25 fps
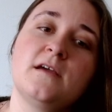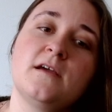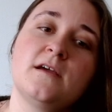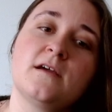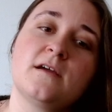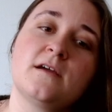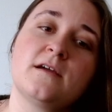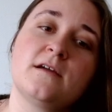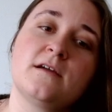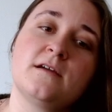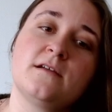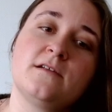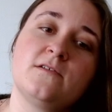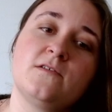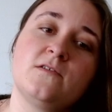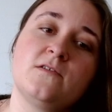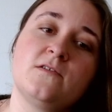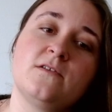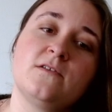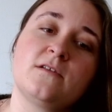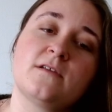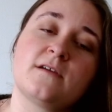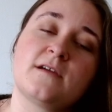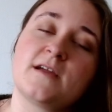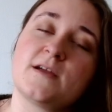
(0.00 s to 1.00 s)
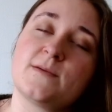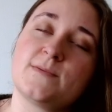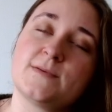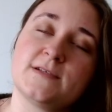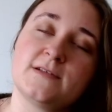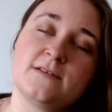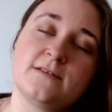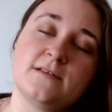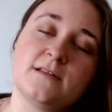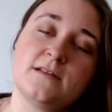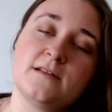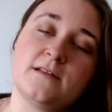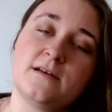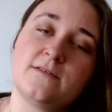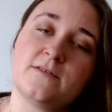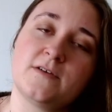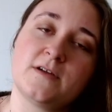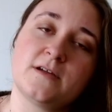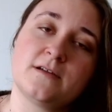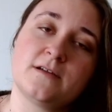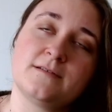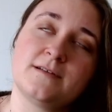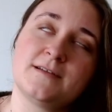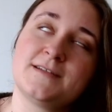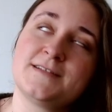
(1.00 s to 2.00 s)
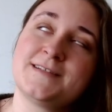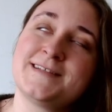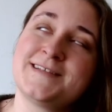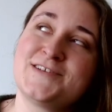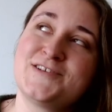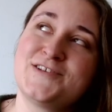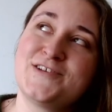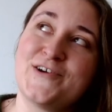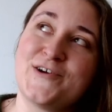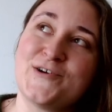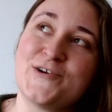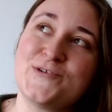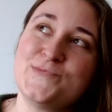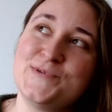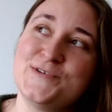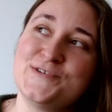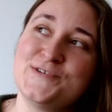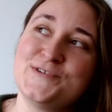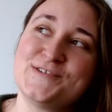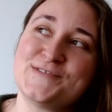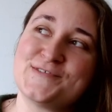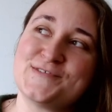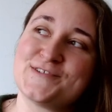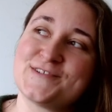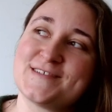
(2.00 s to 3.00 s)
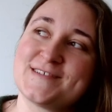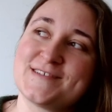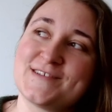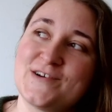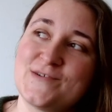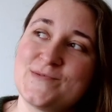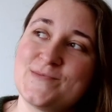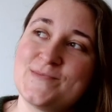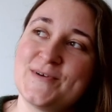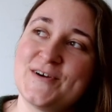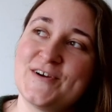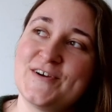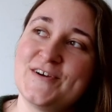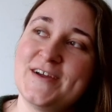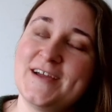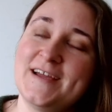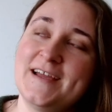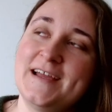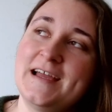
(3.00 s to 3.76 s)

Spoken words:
And I absolutely love it. It's so beautiful, this combo.